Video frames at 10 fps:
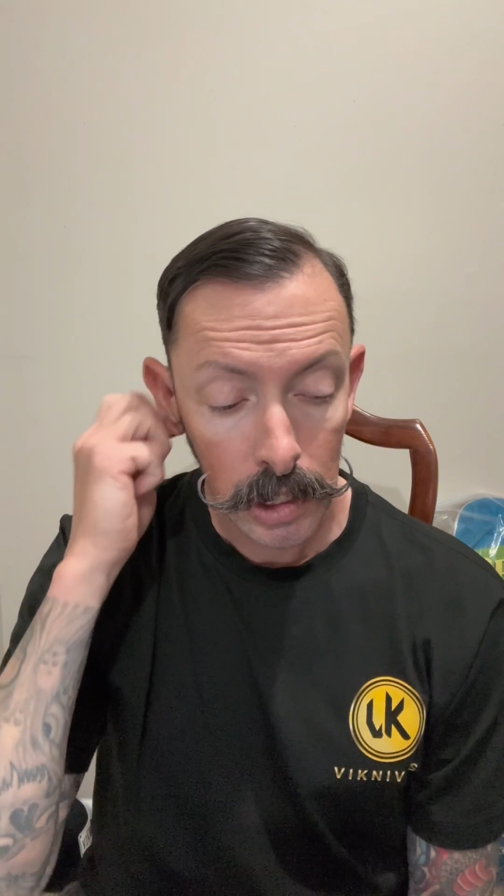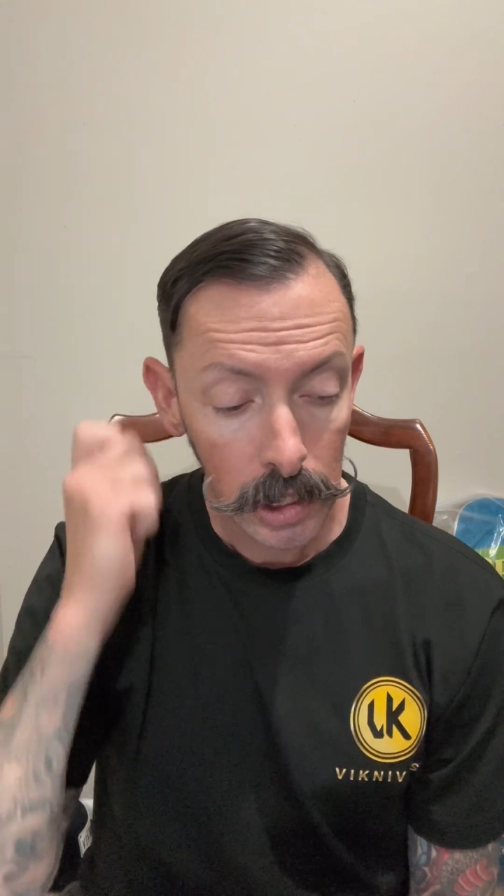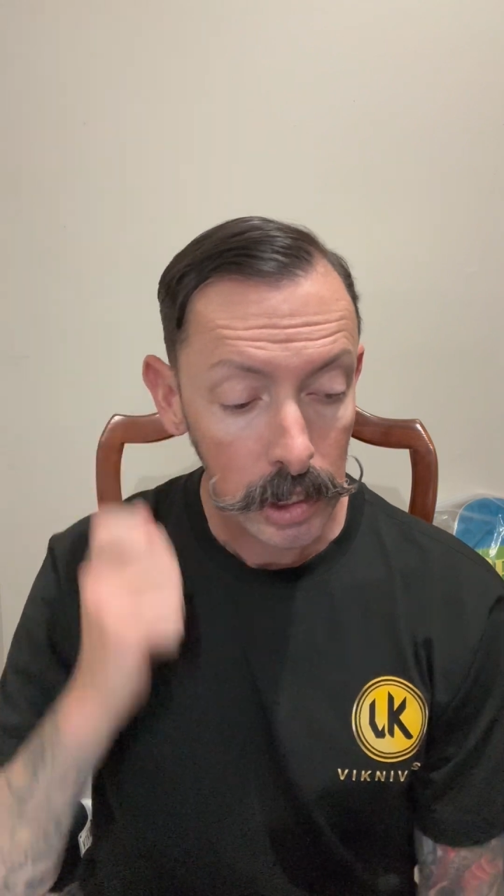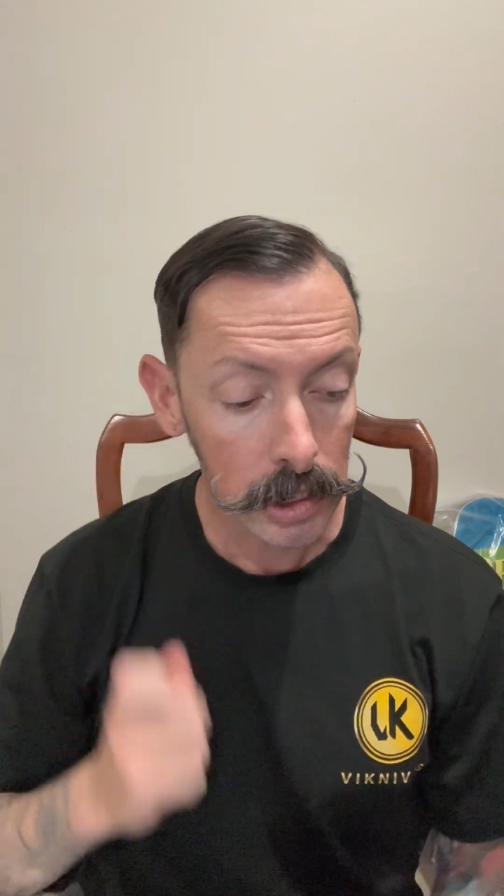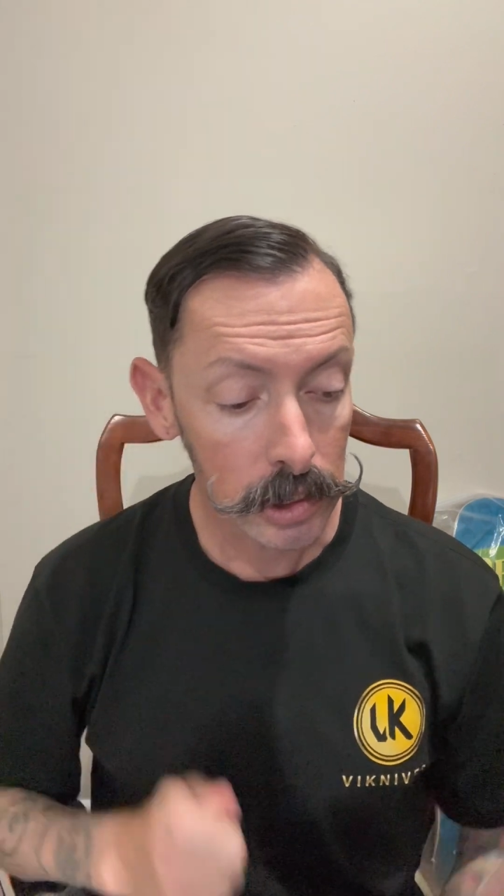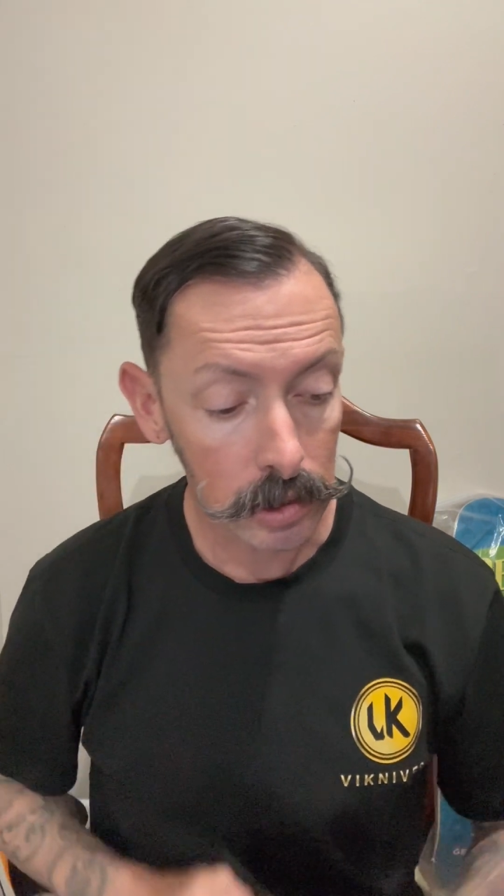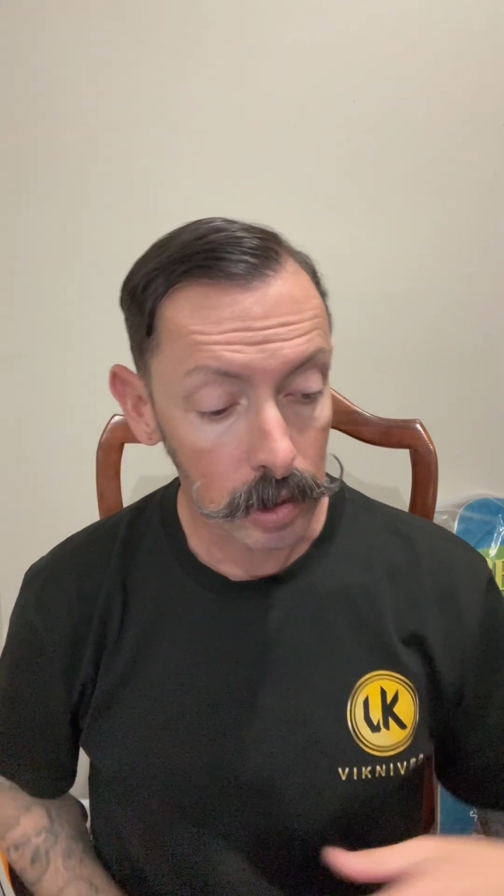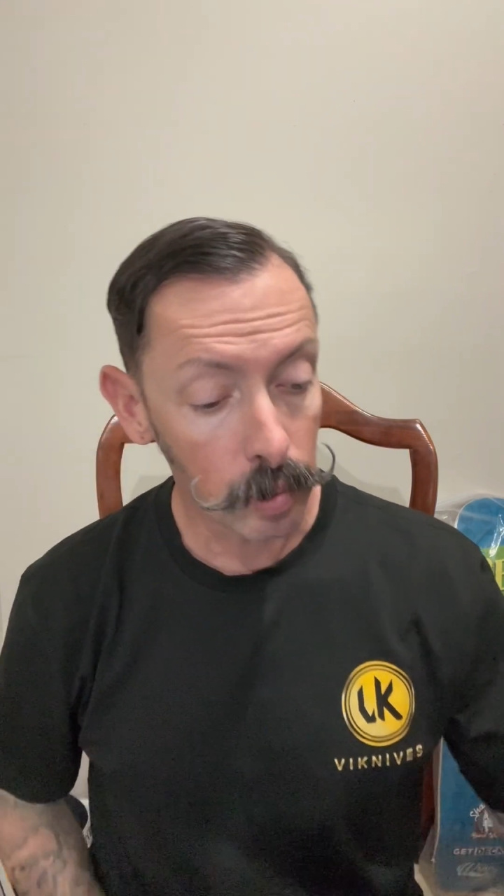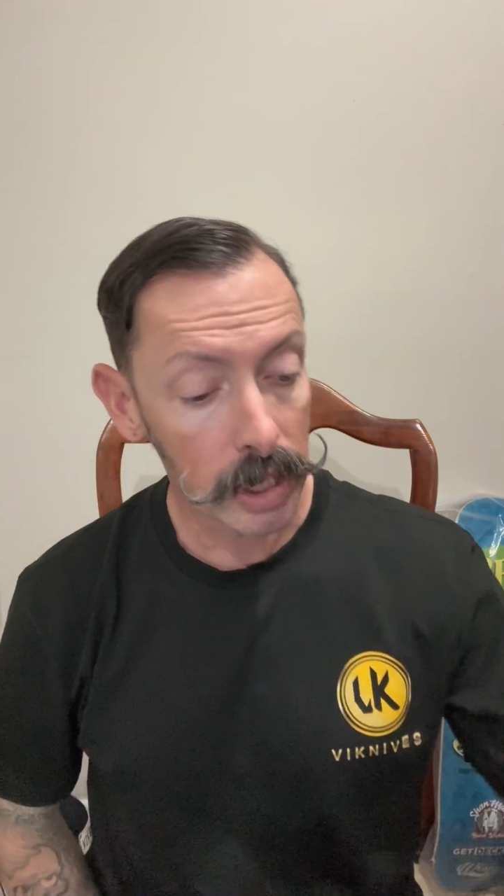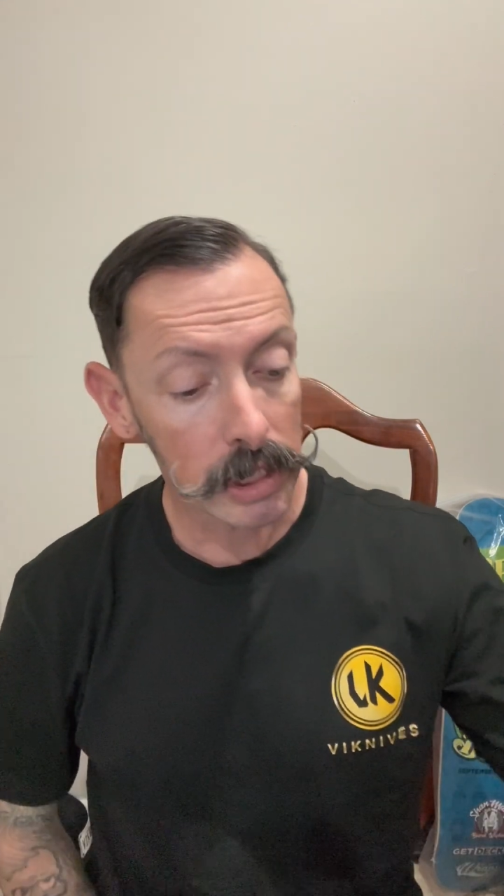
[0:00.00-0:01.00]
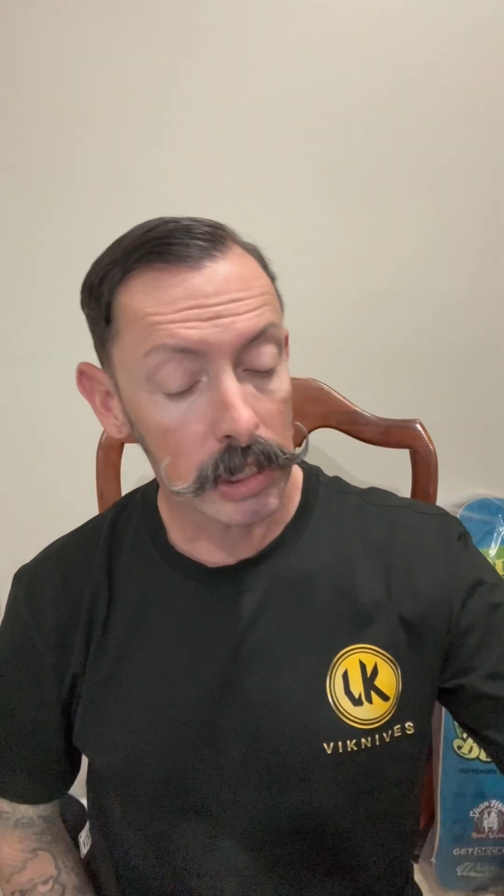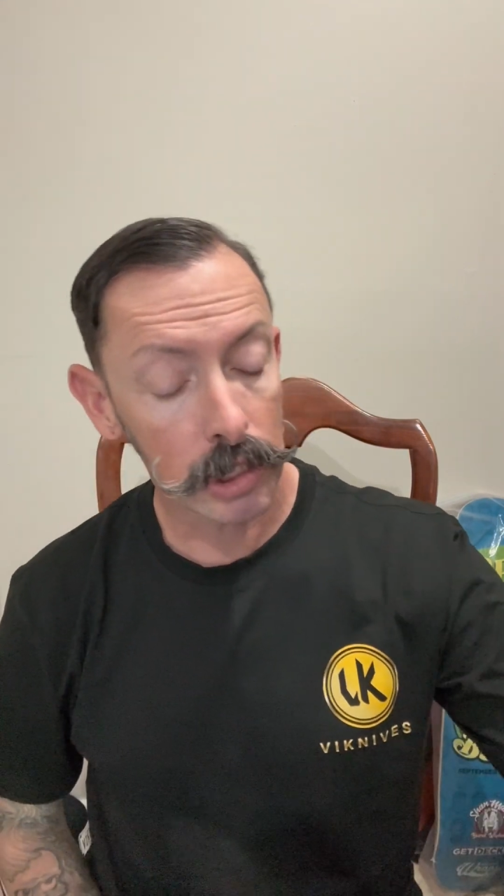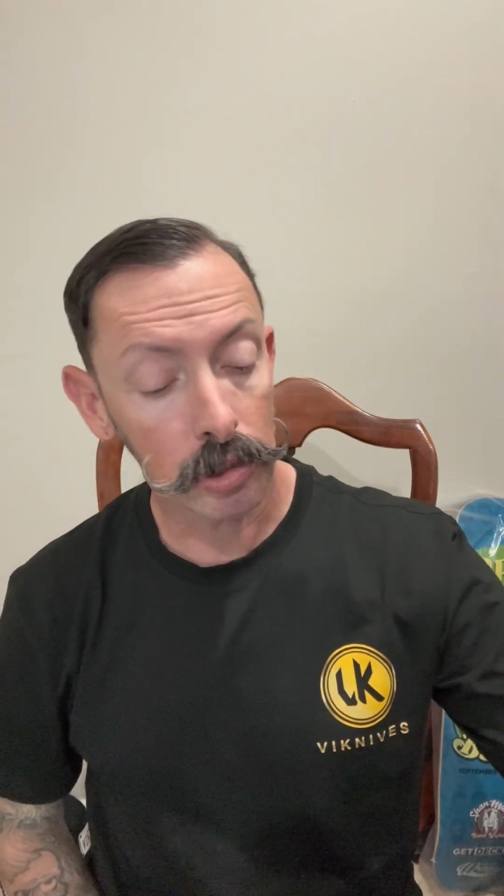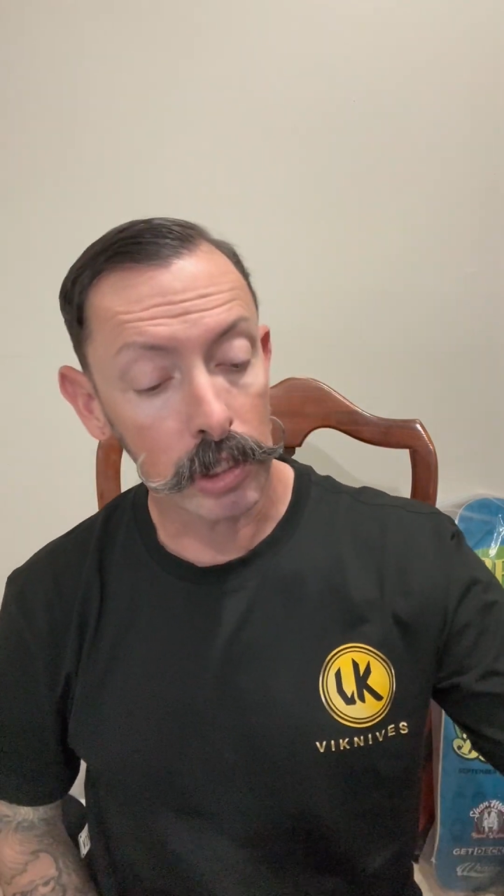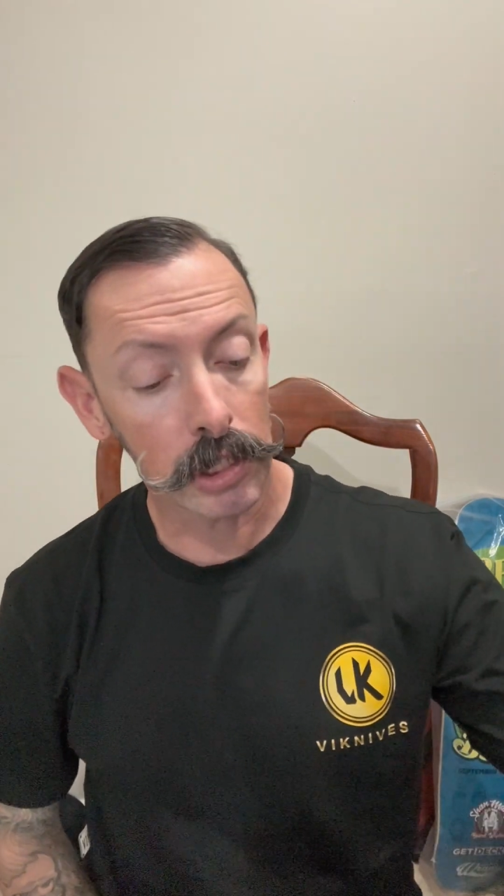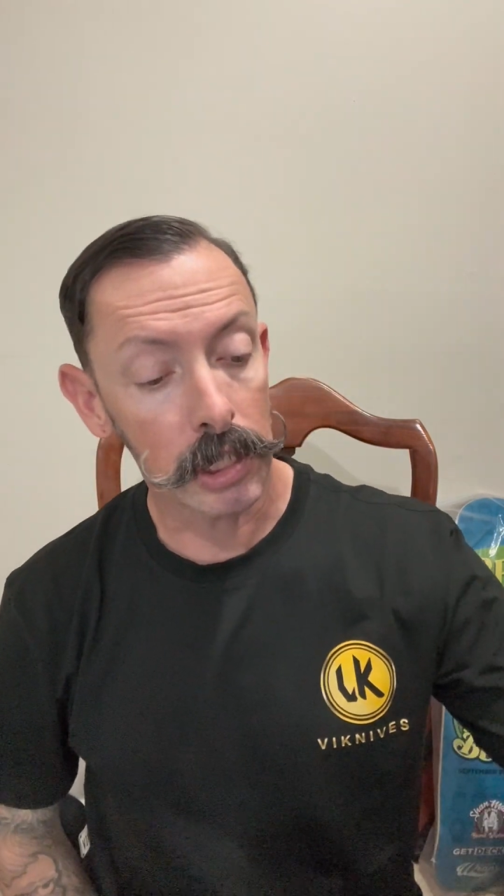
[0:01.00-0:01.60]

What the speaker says: is the Wicked Citrus